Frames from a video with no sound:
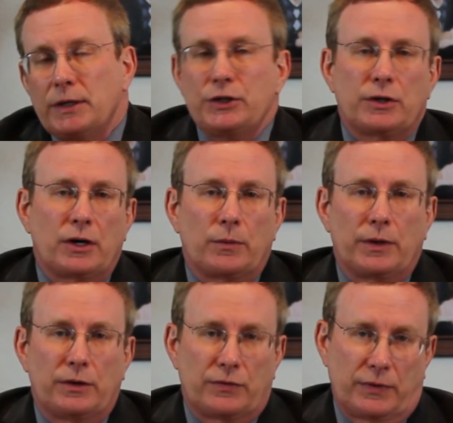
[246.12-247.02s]
please share it
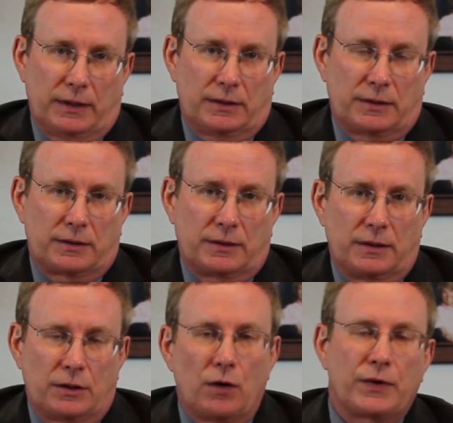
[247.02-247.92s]
with your friends.
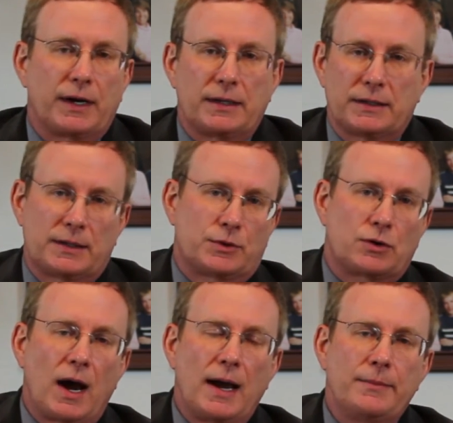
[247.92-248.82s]
Don't forget to
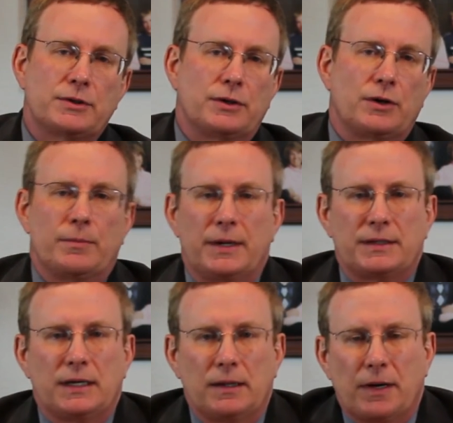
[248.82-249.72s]
subscribe so you don't
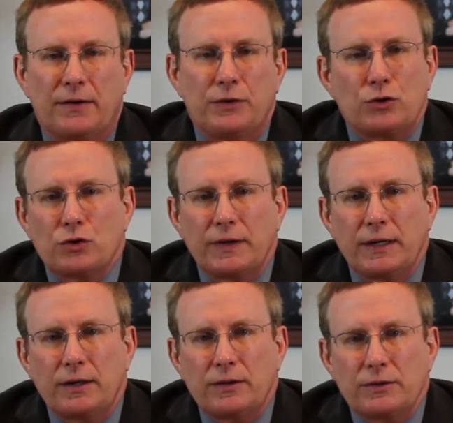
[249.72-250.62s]
miss any of my future
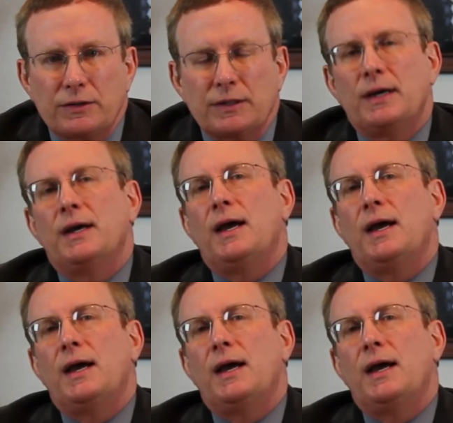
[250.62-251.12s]
videos.